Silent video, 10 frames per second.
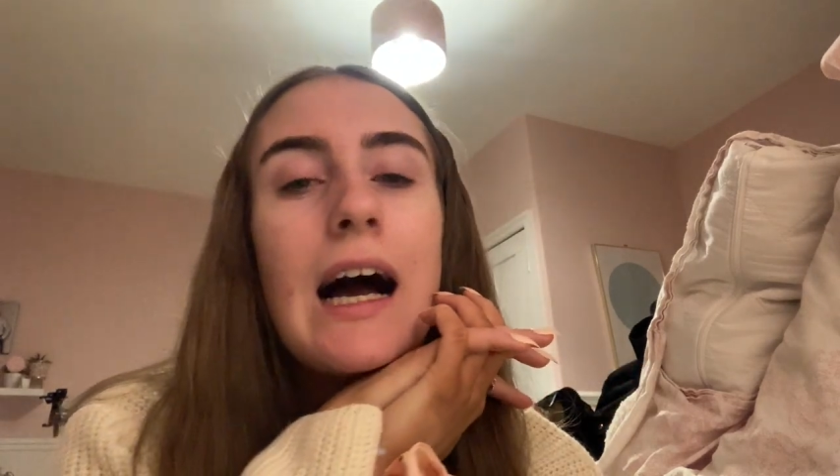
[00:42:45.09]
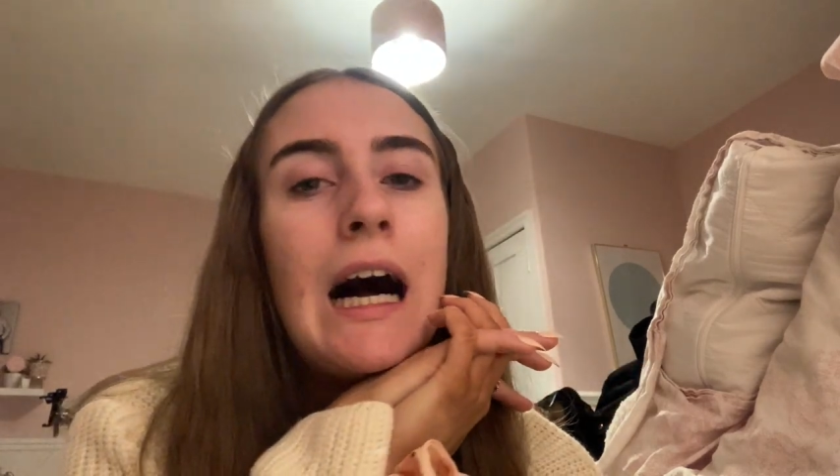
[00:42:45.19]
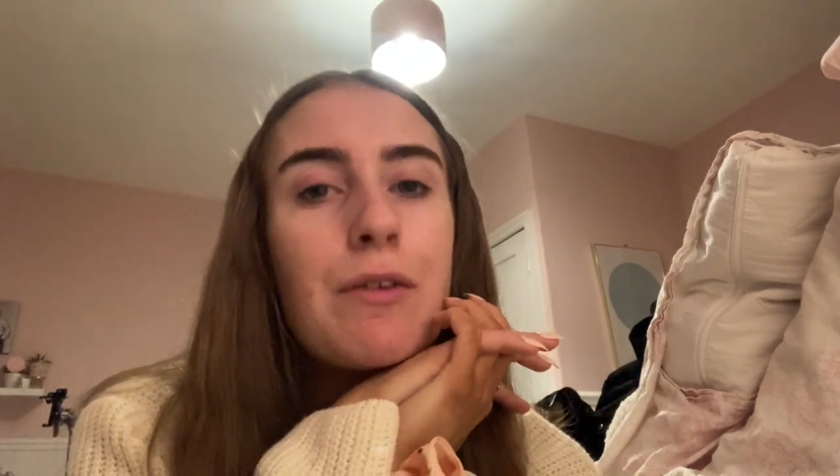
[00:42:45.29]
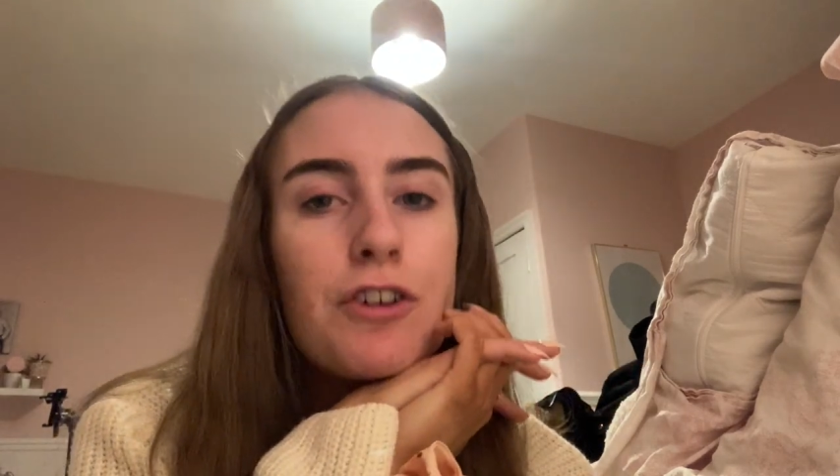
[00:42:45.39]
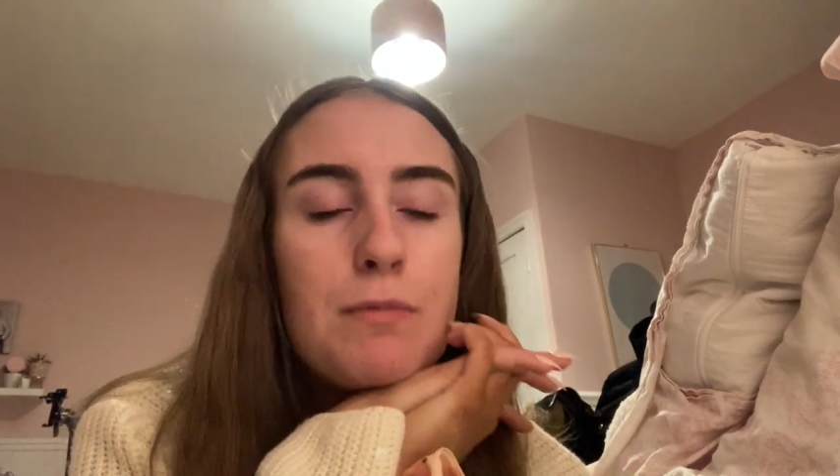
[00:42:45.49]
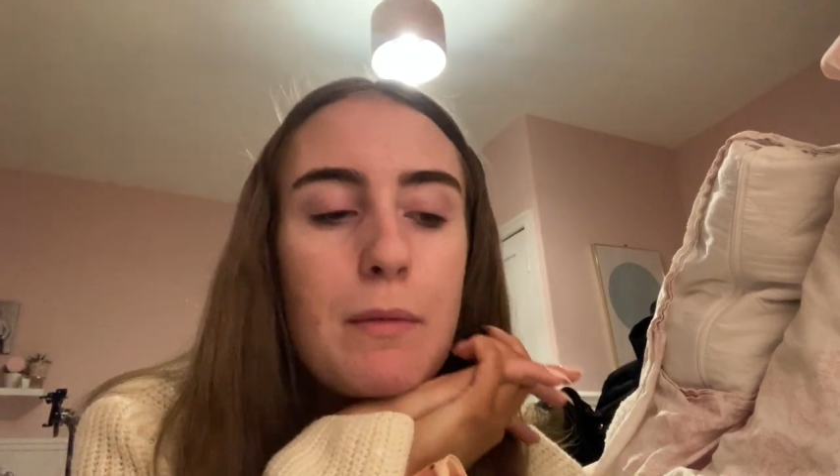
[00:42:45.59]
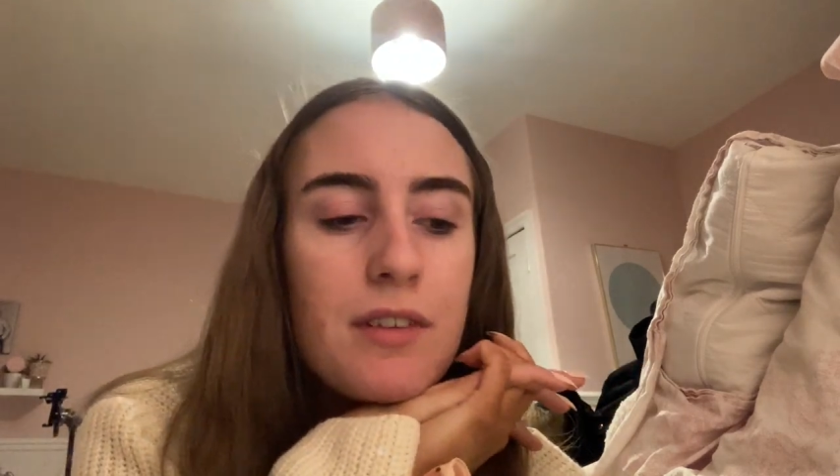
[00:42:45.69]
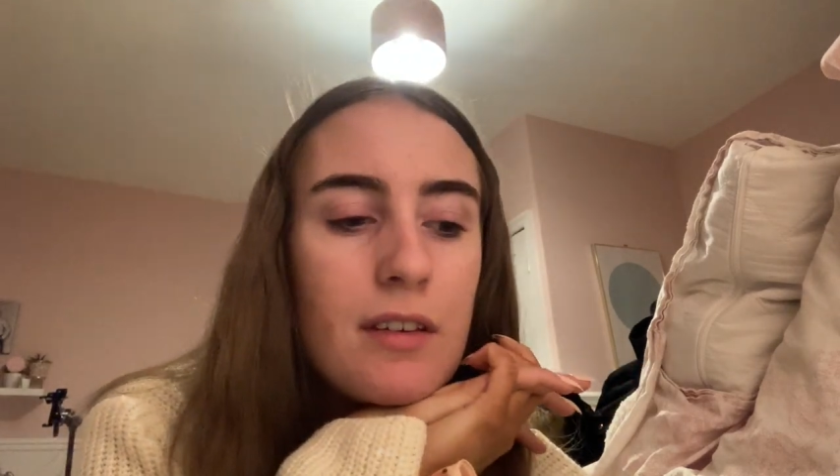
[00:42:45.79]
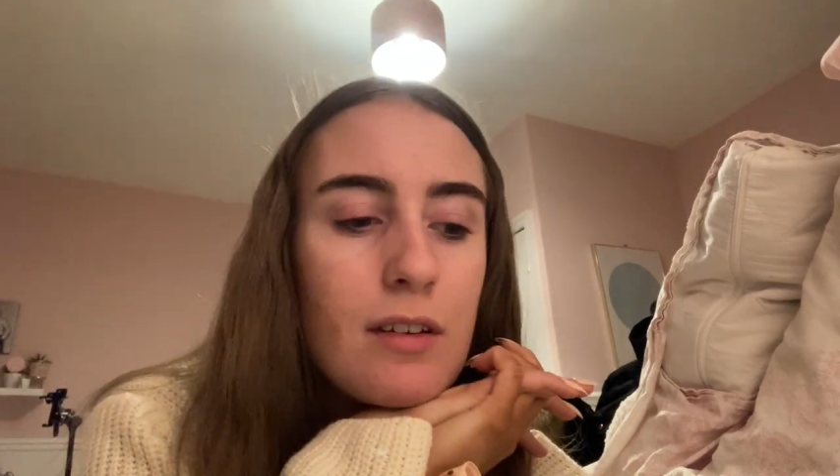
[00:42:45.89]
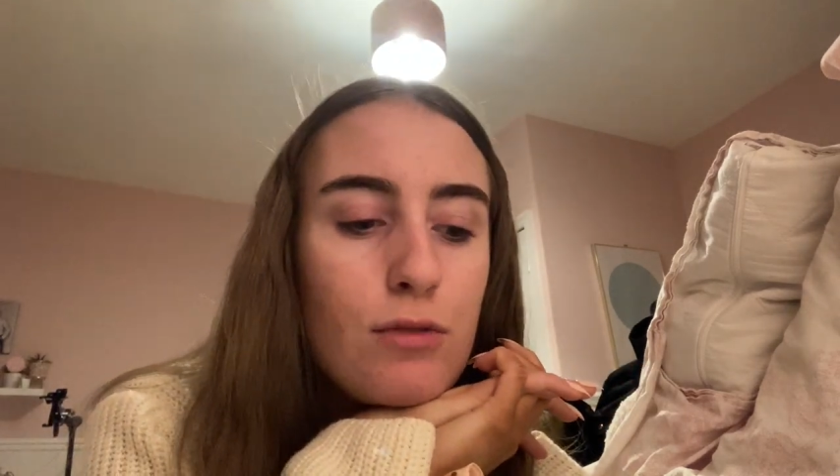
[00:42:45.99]
I've got to pick my
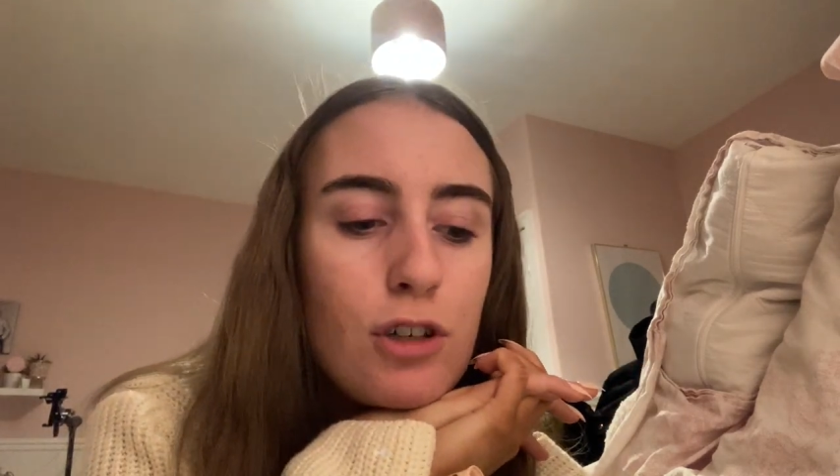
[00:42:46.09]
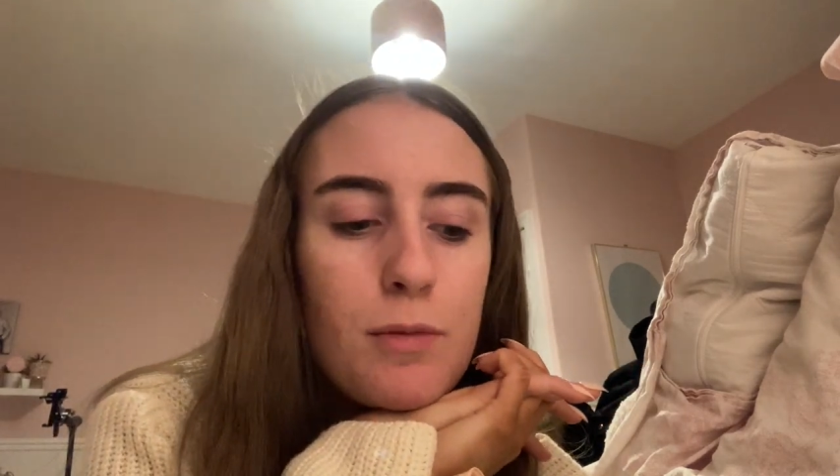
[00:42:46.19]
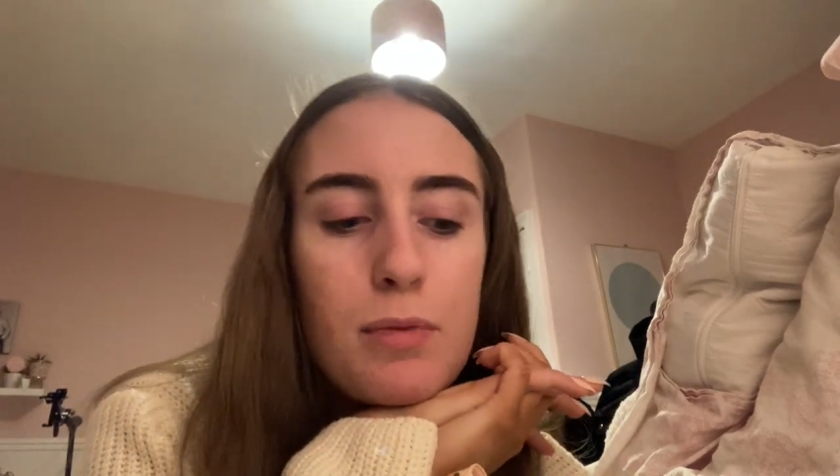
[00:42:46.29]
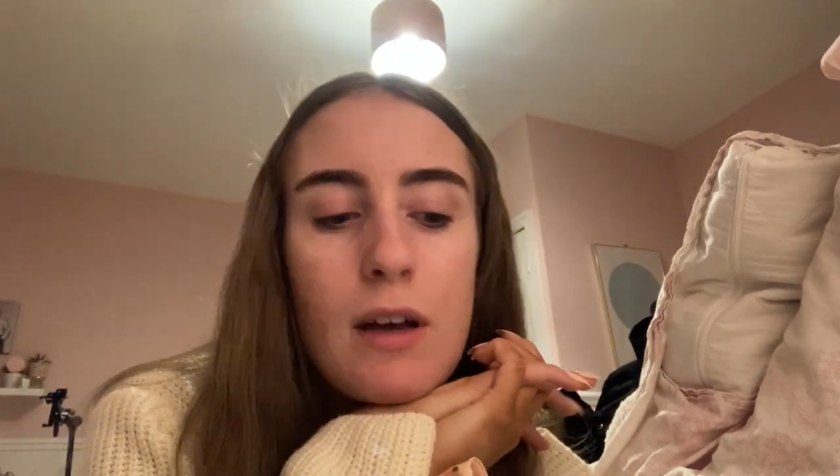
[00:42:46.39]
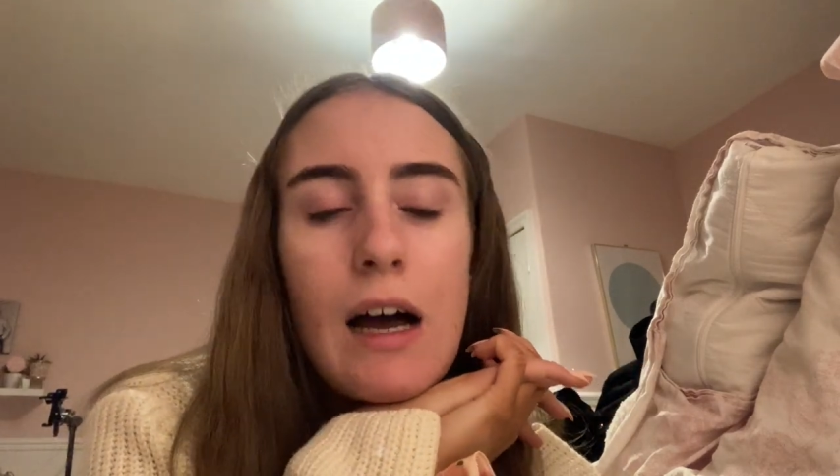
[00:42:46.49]
sister up,